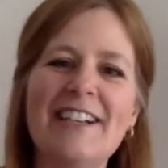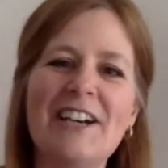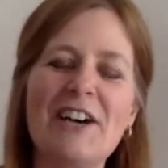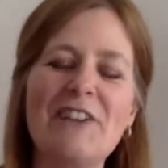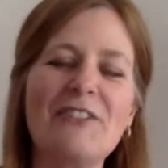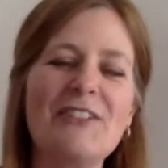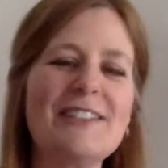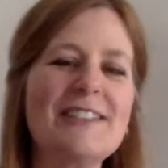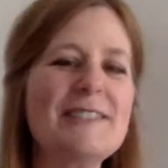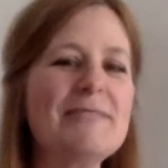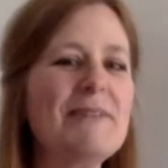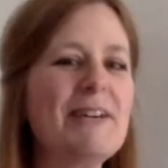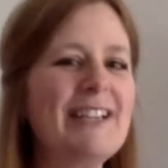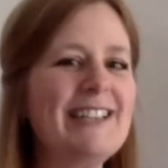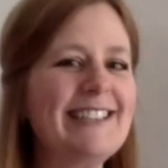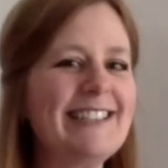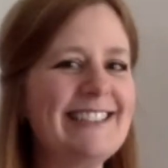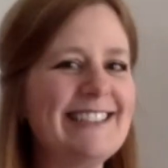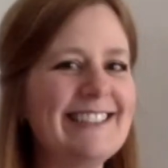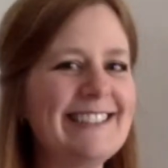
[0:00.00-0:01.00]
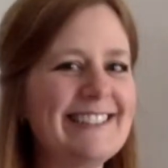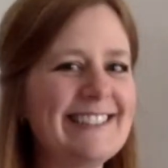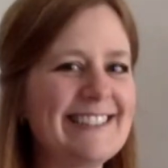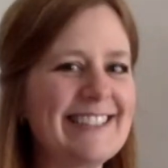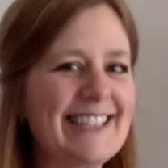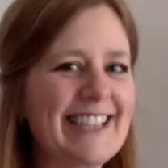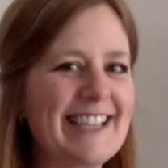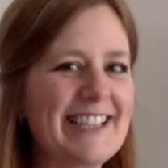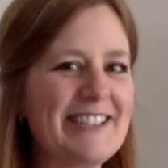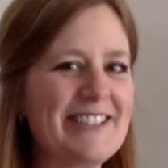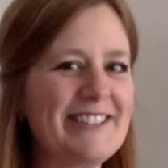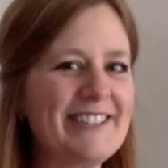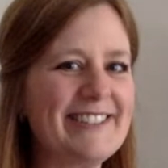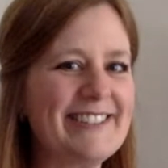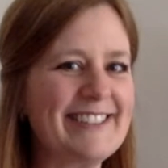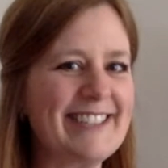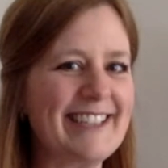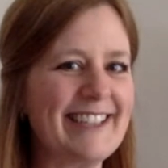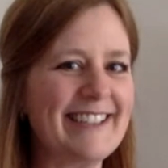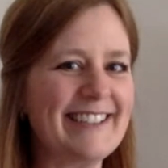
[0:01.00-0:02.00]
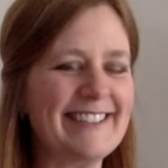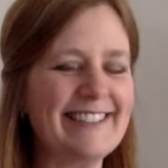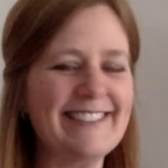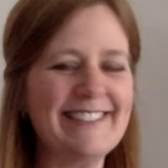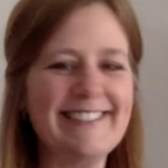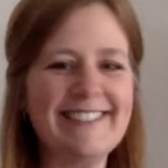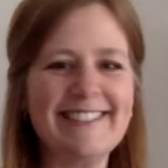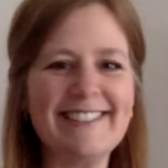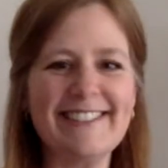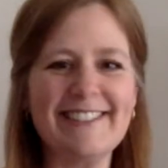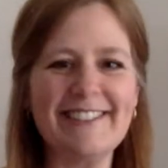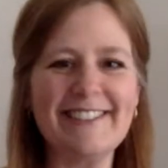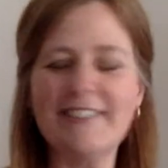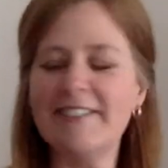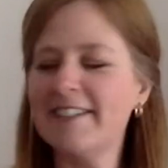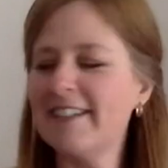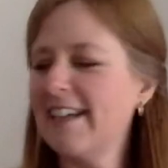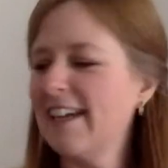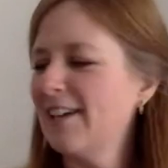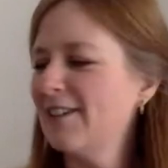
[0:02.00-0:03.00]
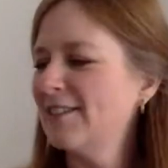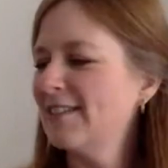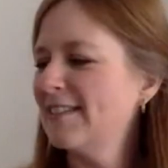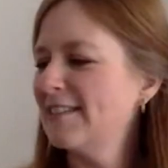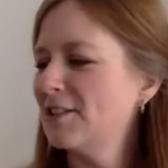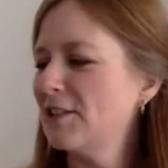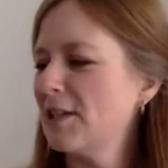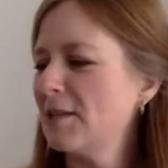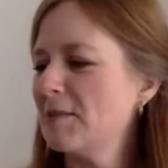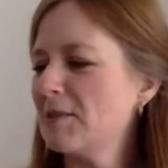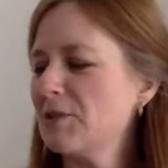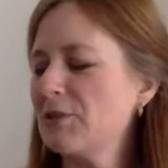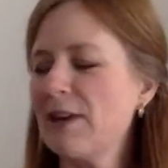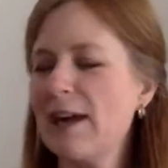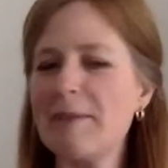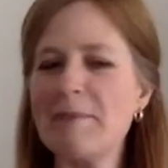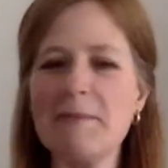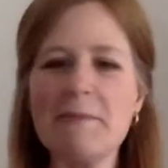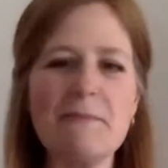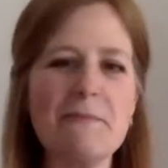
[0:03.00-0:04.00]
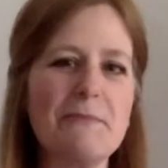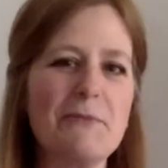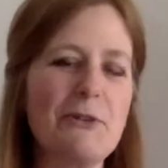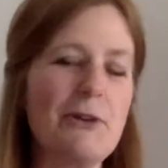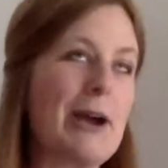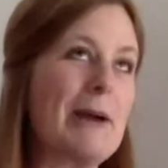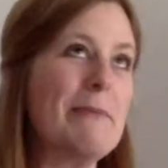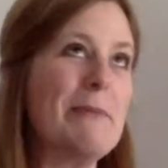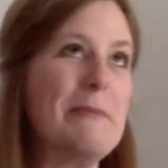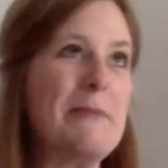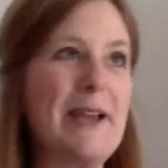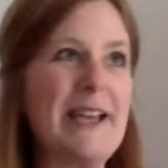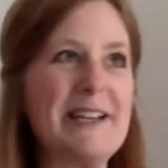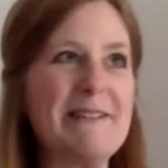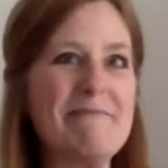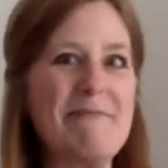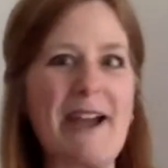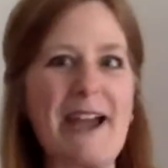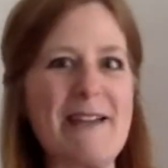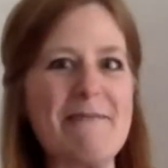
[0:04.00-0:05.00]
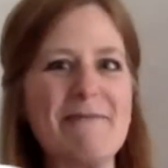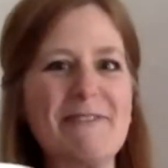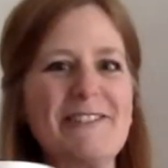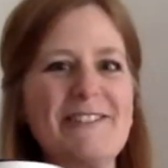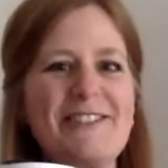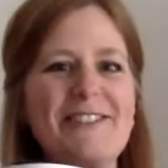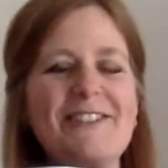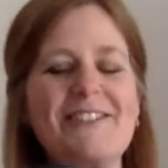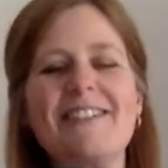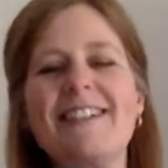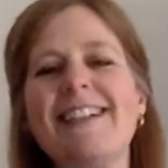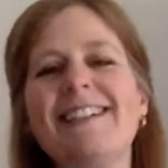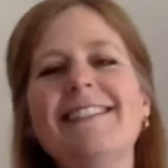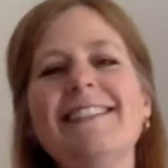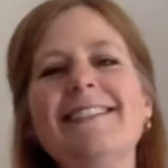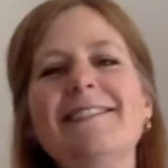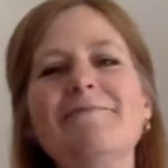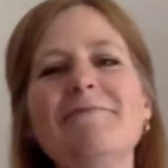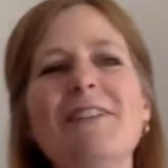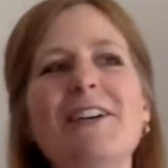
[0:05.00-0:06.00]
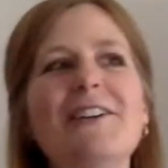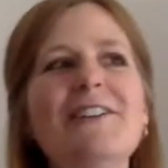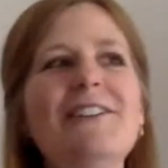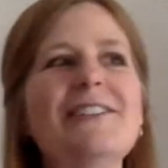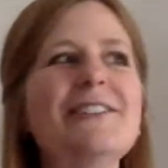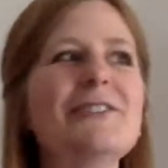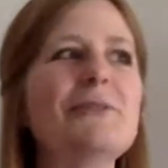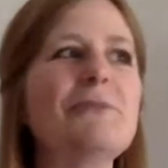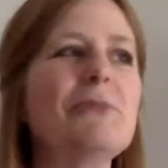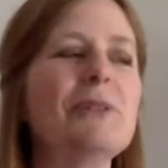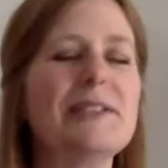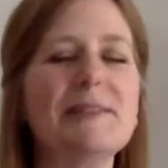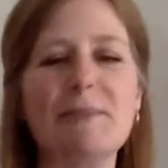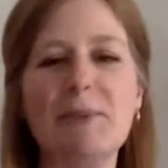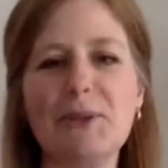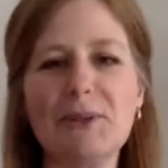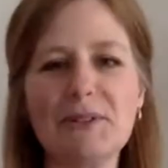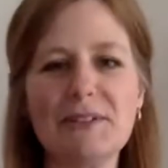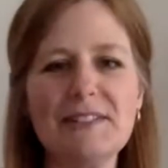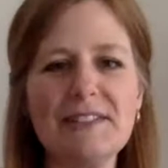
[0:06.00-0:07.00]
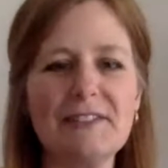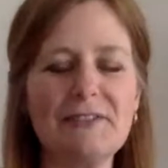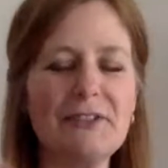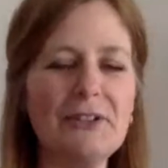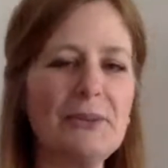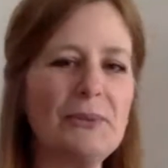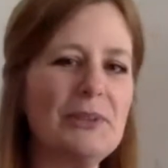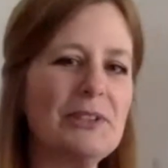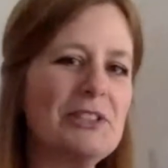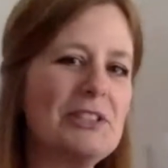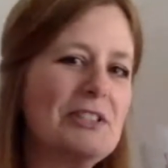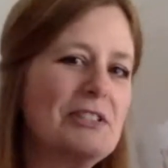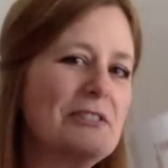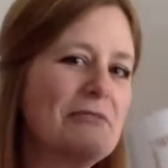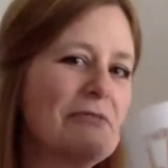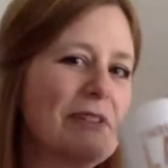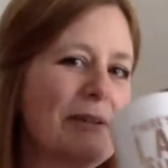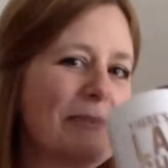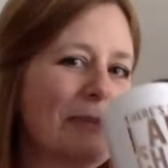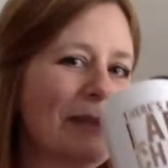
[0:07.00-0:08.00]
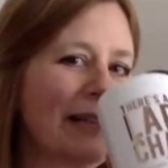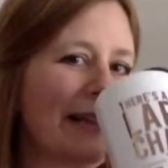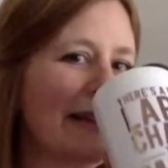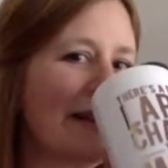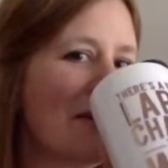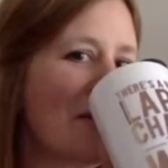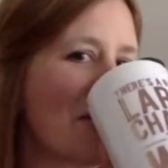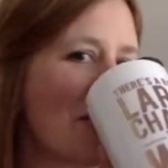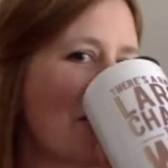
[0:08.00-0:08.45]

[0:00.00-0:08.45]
I've got some ideas to get you started. So, now is the time to grab a pen and paper and jot down some notes, or press pause if you're watching the replay.